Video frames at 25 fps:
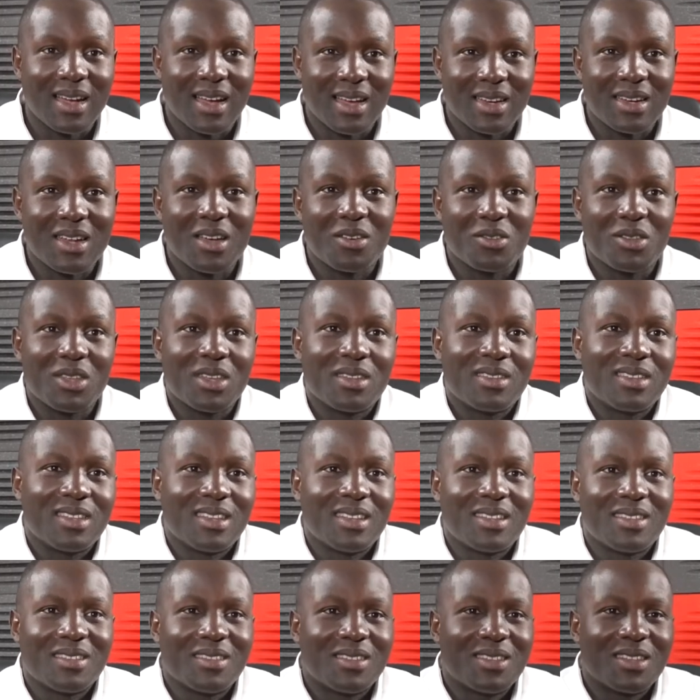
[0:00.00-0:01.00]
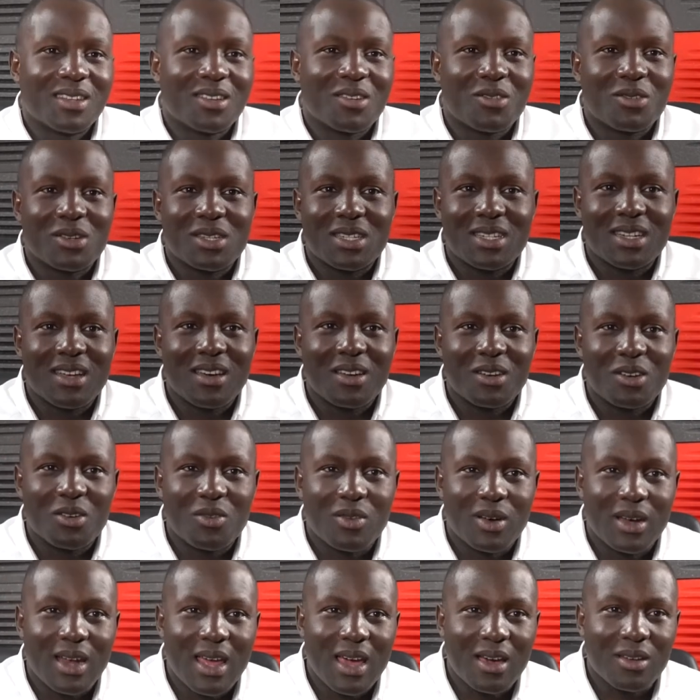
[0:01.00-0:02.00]
I know that the Cristiano
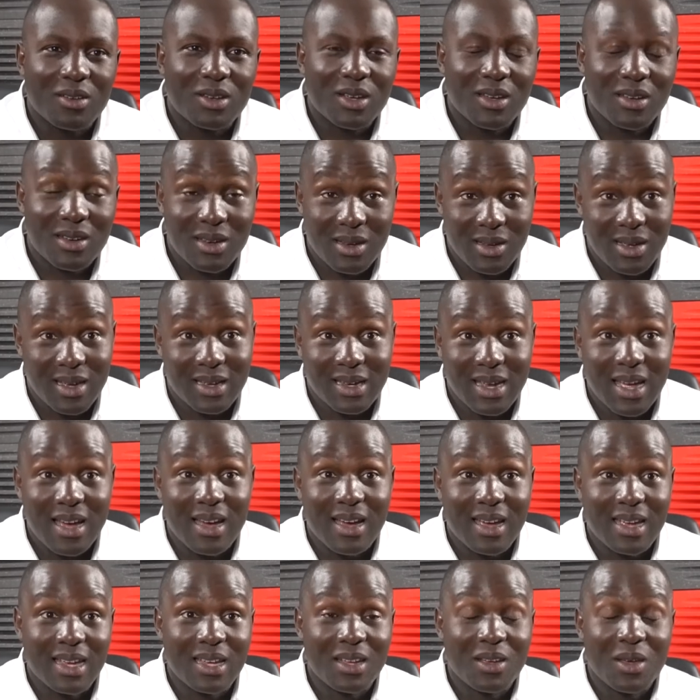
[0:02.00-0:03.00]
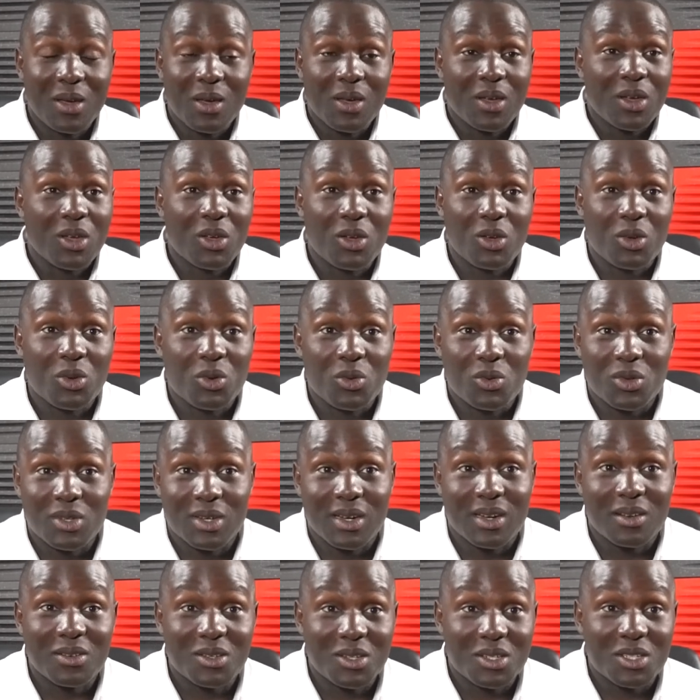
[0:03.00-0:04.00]
Ronaldo, a guy who,
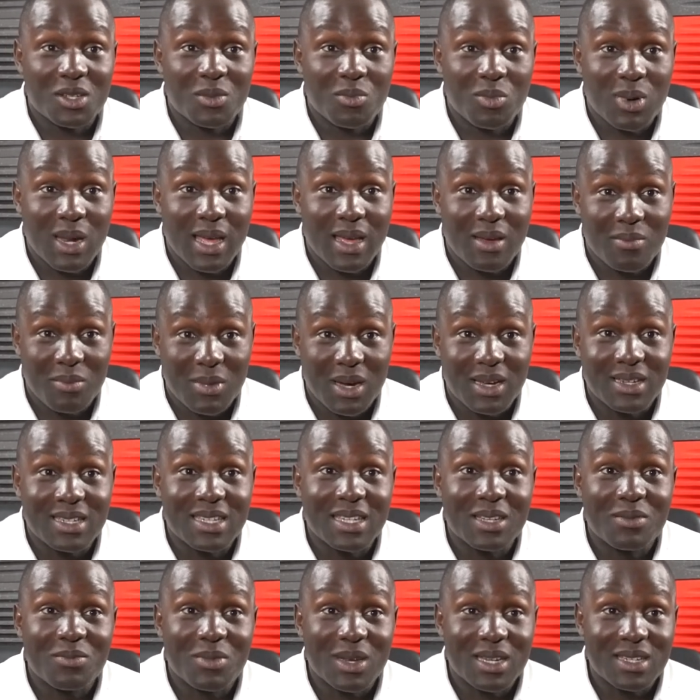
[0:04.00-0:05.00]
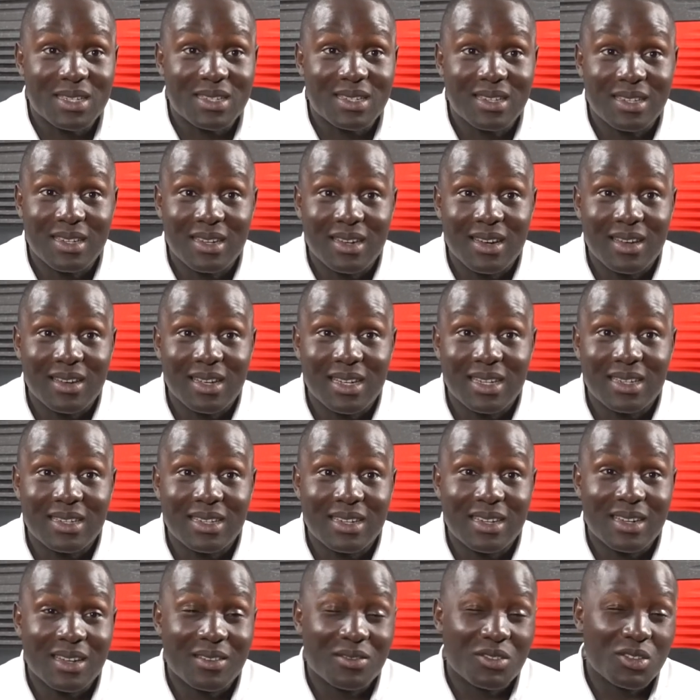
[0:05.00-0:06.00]
you know, used to play at my team, Manchester United,
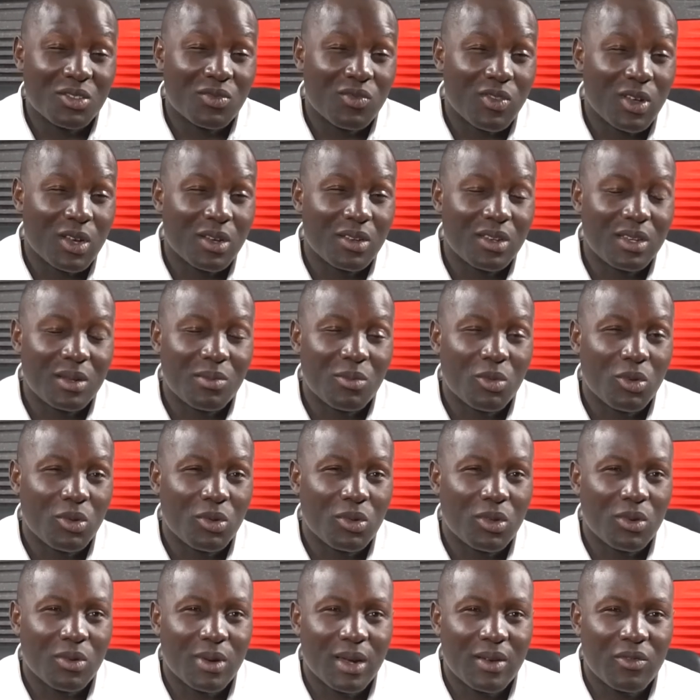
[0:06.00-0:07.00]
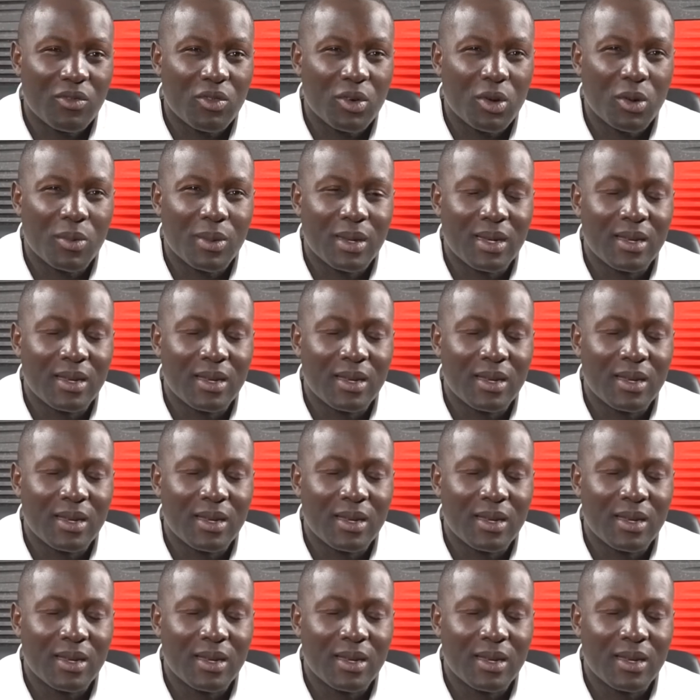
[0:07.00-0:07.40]
and I've just followed him all the way through.